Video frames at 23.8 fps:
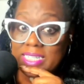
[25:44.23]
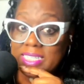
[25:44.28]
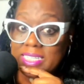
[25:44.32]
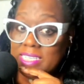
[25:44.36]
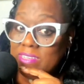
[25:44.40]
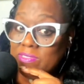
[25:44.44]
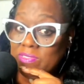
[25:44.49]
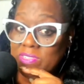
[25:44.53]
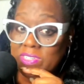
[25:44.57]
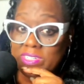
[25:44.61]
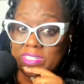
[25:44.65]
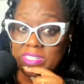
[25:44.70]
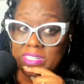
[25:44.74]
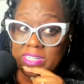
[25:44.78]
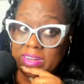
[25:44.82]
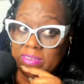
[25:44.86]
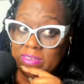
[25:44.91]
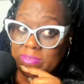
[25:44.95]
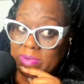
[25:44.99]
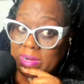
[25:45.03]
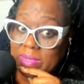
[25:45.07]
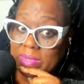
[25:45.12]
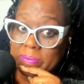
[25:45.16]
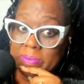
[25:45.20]
Tiffany didn't
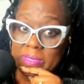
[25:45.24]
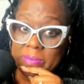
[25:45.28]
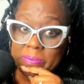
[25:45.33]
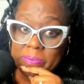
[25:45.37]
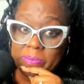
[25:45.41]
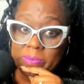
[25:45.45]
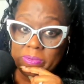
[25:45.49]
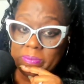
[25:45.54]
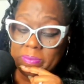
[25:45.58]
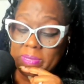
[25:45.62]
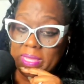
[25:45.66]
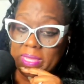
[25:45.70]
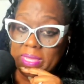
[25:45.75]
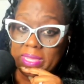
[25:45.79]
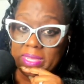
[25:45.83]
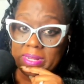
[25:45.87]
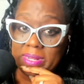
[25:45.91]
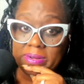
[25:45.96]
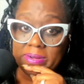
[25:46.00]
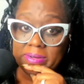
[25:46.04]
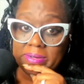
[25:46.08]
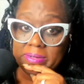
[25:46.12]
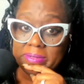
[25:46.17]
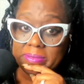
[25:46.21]
have the right people
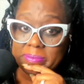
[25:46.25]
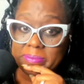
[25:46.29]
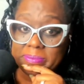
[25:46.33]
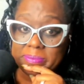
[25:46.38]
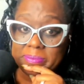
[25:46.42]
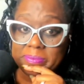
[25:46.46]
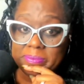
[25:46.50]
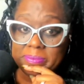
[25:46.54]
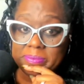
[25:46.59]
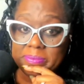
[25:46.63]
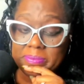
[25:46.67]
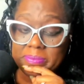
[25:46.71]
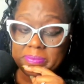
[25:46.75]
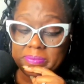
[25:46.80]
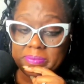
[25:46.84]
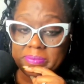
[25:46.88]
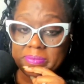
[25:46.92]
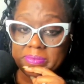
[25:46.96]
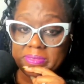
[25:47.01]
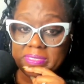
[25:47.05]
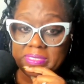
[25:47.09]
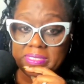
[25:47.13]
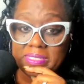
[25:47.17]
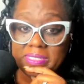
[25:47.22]
behind her.
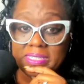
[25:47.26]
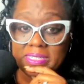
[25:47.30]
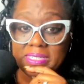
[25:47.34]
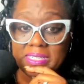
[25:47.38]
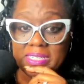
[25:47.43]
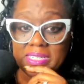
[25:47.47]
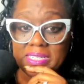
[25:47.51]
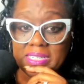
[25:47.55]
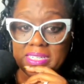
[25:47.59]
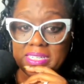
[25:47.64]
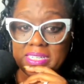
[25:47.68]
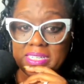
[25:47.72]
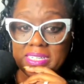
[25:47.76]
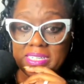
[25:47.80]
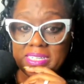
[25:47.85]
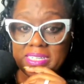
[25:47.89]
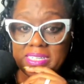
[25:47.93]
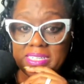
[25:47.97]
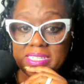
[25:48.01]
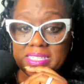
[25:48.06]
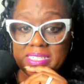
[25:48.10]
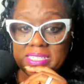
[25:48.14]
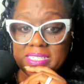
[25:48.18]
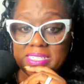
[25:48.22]

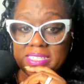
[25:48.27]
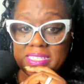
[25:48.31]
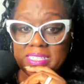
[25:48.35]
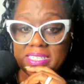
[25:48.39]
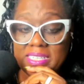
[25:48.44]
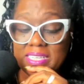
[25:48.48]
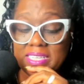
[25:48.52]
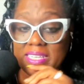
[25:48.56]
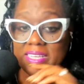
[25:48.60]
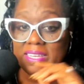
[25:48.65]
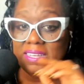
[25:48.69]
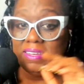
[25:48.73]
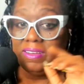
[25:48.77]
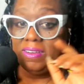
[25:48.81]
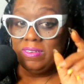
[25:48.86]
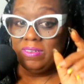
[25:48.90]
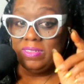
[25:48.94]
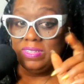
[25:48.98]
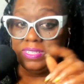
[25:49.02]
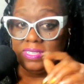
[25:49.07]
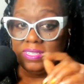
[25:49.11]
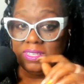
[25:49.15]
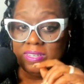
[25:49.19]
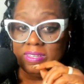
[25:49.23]
Because all
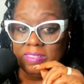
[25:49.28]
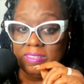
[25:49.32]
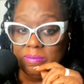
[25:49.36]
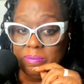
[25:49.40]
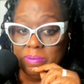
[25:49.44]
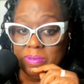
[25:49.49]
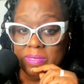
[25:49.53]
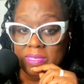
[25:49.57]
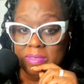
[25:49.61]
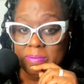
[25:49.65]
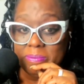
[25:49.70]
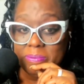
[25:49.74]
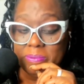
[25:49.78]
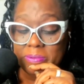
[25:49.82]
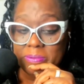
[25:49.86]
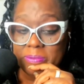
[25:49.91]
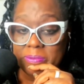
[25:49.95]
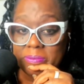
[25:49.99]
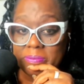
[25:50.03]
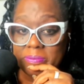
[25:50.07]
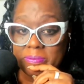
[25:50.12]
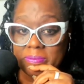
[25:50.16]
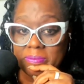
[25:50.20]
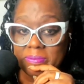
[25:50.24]
these other
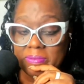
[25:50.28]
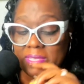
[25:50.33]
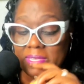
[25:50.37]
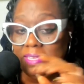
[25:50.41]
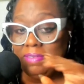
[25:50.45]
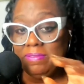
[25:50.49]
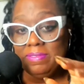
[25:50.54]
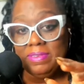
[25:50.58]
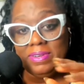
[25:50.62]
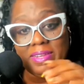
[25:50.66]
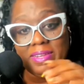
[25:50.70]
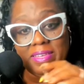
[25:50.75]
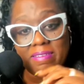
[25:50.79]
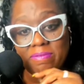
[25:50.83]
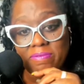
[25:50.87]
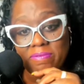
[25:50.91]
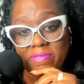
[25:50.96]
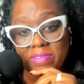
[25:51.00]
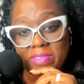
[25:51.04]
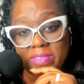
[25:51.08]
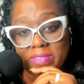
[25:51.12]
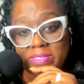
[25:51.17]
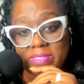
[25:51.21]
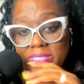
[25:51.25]
people, even Nate
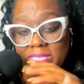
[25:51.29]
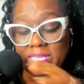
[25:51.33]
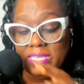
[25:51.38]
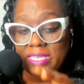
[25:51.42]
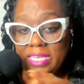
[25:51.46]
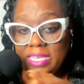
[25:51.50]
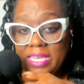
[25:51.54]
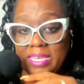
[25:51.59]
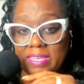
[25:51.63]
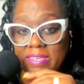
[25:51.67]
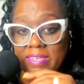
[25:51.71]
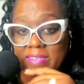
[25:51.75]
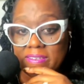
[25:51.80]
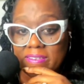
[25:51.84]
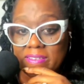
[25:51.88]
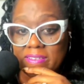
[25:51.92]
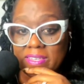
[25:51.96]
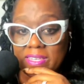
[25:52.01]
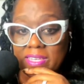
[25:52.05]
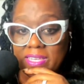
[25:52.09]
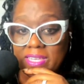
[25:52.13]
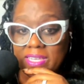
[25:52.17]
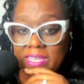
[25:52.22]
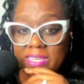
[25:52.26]
Fields, he ain't,
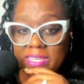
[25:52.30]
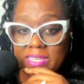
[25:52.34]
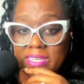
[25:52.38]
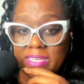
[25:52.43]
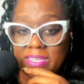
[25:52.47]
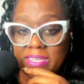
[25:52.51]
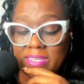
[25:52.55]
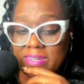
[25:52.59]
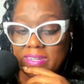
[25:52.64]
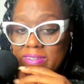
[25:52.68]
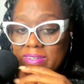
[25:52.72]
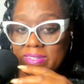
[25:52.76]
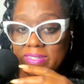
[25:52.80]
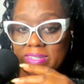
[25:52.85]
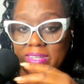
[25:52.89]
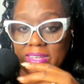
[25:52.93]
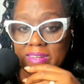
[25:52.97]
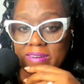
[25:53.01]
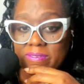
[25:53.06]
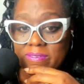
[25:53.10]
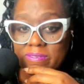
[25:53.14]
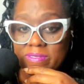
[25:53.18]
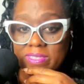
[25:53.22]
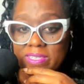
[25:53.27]

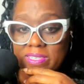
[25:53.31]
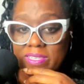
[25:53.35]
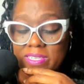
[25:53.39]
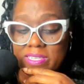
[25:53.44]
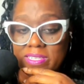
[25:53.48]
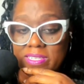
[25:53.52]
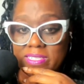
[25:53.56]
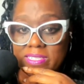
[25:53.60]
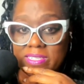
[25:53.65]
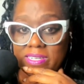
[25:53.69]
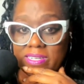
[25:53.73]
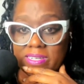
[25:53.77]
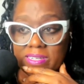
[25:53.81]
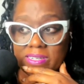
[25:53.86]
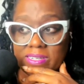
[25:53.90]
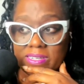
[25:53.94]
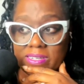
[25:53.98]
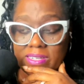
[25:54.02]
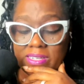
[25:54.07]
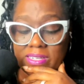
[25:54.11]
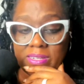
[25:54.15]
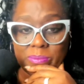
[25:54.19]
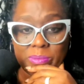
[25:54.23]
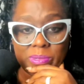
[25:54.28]
I don't think he's
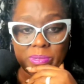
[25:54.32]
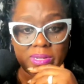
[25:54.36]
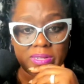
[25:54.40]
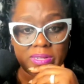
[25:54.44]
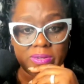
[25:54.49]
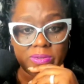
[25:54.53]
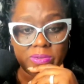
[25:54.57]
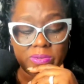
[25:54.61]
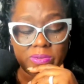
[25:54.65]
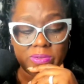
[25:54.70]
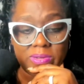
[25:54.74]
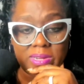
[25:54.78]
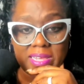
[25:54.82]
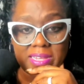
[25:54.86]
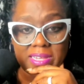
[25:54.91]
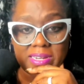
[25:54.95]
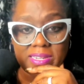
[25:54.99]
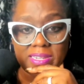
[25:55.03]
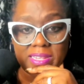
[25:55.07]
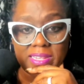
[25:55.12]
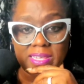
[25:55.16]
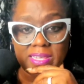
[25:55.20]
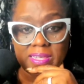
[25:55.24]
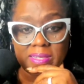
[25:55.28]
in political
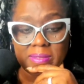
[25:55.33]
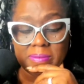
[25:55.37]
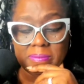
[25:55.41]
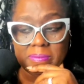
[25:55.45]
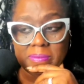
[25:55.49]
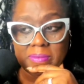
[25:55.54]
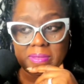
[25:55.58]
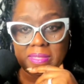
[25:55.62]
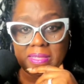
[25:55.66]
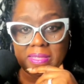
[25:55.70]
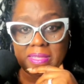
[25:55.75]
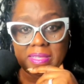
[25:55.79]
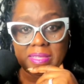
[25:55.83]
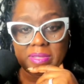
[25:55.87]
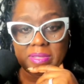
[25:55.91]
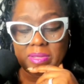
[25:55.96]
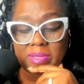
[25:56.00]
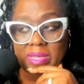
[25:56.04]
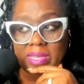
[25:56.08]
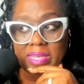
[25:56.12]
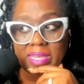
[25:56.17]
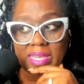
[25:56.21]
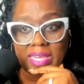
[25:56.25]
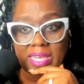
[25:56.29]
like that.
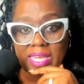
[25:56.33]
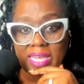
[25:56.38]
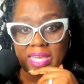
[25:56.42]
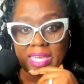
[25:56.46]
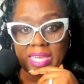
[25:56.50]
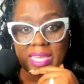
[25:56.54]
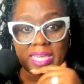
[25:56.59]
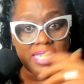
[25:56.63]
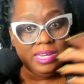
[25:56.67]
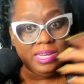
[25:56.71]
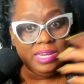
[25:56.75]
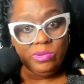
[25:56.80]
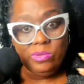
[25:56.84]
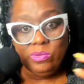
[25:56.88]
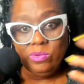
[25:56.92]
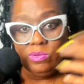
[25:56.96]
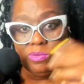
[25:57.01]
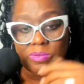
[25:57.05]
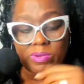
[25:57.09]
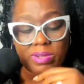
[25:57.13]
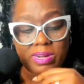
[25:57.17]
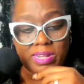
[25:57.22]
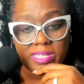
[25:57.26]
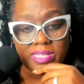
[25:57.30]
He knew to
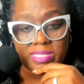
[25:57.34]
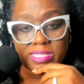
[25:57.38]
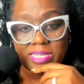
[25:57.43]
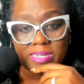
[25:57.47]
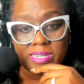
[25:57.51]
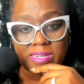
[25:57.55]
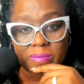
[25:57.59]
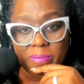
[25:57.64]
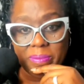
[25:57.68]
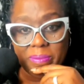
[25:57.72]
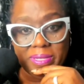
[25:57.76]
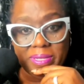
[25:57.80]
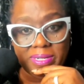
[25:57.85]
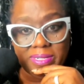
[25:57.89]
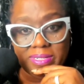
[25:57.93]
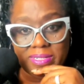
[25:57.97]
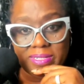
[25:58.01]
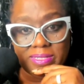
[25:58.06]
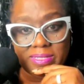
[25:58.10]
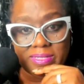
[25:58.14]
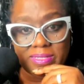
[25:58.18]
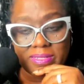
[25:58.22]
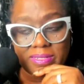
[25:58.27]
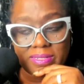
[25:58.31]
run as
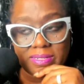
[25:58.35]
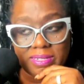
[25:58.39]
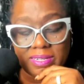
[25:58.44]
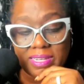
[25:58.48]
independent.